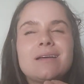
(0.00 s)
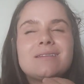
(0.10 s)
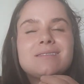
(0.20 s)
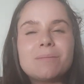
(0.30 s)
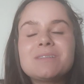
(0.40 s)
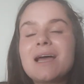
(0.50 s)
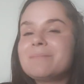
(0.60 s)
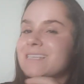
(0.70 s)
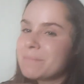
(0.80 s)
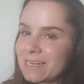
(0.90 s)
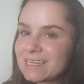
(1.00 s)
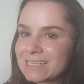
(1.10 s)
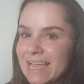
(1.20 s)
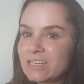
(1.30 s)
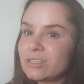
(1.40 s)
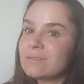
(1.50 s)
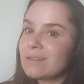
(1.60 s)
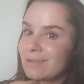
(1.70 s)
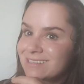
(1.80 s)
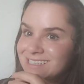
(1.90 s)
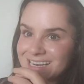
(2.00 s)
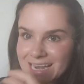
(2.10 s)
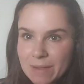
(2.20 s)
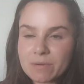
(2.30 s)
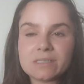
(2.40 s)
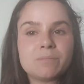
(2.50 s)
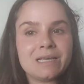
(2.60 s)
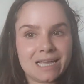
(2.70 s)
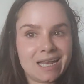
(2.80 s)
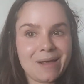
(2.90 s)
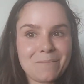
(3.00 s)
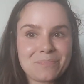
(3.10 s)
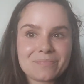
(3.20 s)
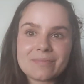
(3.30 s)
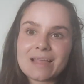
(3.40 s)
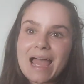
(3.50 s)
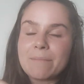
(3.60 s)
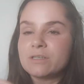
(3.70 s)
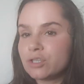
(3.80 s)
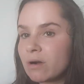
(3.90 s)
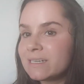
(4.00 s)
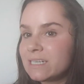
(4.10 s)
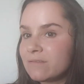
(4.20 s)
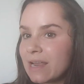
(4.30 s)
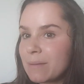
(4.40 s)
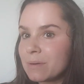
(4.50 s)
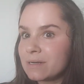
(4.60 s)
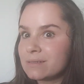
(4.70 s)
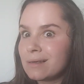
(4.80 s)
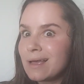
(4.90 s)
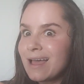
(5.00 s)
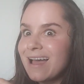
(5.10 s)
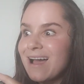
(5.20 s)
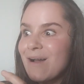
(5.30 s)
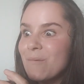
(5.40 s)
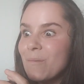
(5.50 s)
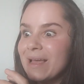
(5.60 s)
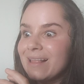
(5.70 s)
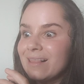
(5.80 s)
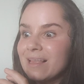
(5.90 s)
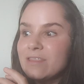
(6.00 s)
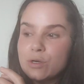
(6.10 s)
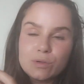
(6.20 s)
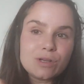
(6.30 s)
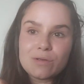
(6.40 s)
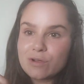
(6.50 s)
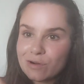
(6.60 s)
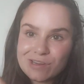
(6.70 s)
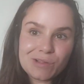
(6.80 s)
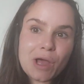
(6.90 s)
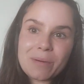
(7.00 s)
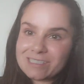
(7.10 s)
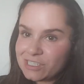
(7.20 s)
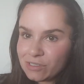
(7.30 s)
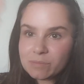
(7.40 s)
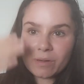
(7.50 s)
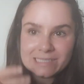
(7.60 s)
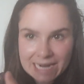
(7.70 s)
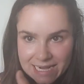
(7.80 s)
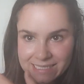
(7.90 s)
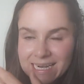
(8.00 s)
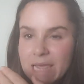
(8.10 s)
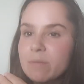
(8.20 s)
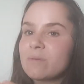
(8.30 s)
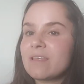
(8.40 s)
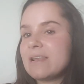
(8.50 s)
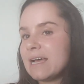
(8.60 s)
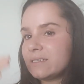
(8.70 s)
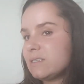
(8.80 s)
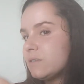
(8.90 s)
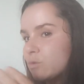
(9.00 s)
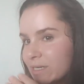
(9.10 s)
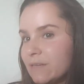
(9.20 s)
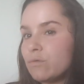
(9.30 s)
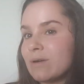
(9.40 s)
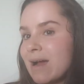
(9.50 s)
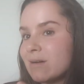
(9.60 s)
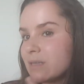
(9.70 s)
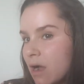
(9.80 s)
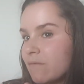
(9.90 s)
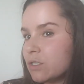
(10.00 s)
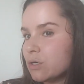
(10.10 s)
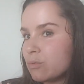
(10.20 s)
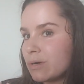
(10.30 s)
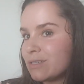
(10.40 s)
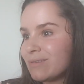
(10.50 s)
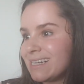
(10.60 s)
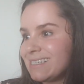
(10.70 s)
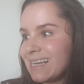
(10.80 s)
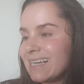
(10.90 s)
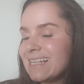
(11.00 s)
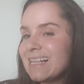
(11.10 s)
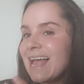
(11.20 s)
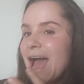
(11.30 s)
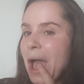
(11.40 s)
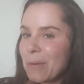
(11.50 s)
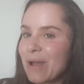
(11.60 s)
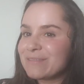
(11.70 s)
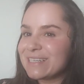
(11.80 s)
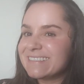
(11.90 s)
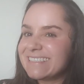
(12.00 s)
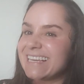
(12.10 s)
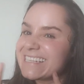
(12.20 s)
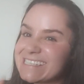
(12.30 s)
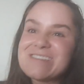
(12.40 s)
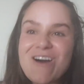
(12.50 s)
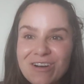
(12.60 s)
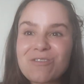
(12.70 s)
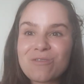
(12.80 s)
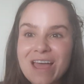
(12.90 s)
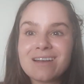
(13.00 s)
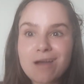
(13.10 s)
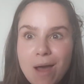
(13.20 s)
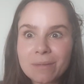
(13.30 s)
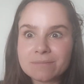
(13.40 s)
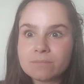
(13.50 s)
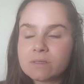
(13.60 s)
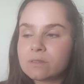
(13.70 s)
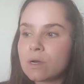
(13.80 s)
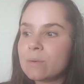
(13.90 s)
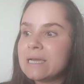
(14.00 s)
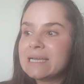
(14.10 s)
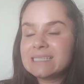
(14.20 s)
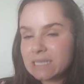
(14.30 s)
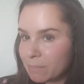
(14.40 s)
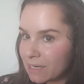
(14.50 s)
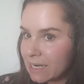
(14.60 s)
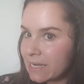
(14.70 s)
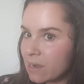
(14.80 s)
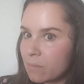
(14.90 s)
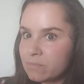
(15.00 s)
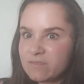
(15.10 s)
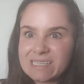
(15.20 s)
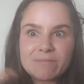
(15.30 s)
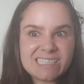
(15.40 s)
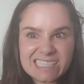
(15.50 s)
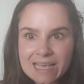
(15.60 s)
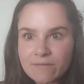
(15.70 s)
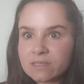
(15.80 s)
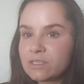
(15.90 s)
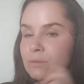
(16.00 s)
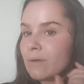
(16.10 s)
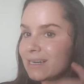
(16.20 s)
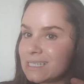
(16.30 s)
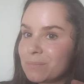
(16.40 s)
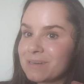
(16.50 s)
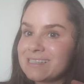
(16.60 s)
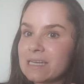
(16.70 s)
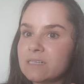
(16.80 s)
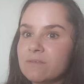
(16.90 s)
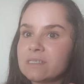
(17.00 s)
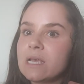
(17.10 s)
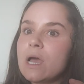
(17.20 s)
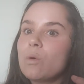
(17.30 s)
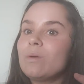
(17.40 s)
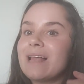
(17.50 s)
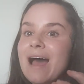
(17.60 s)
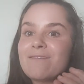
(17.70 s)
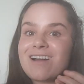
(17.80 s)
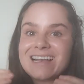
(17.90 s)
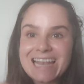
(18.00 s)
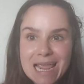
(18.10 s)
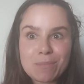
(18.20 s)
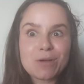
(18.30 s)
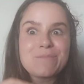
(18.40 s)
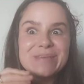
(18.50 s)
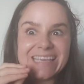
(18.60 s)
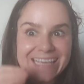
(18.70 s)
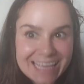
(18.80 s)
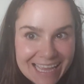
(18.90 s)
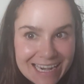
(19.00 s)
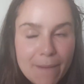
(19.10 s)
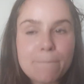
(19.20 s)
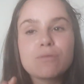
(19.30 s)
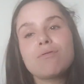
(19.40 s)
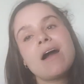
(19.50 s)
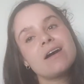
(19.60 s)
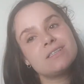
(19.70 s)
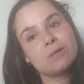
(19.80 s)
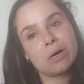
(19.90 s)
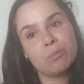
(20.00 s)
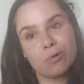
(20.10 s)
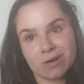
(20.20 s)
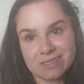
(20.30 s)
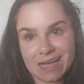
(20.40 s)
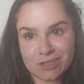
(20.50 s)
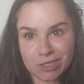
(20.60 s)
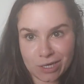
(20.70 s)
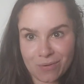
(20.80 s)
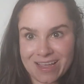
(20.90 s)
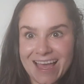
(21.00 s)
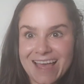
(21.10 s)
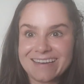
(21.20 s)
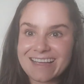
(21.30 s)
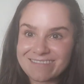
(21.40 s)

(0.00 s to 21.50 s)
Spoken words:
sometimes can be an indication that labor is beginning. And majority of labors will you, you know, you're, you'll go into spontaneous labour within the next 24 hours after your water's releasing. However, it is not all that common. So typically 77 to 90% of us will have our labour begin prior to our water's actually going ahead and